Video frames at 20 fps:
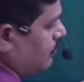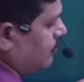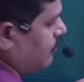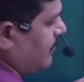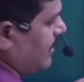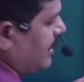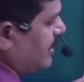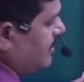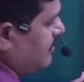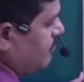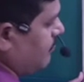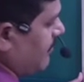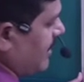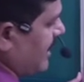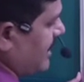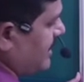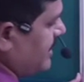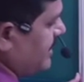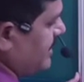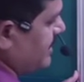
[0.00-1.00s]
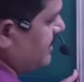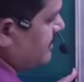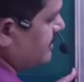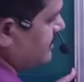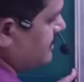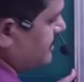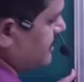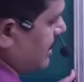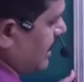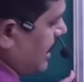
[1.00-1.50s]
1
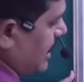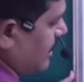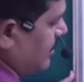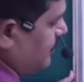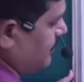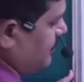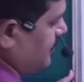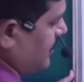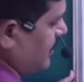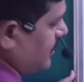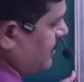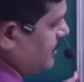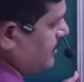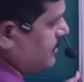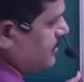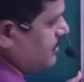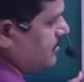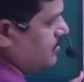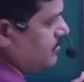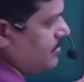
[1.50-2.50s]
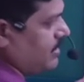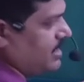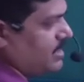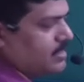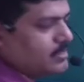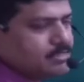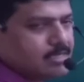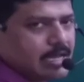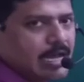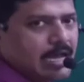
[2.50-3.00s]
minus alpha,
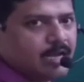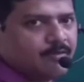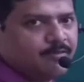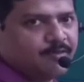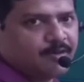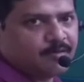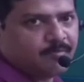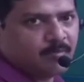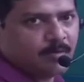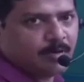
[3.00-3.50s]
because alpha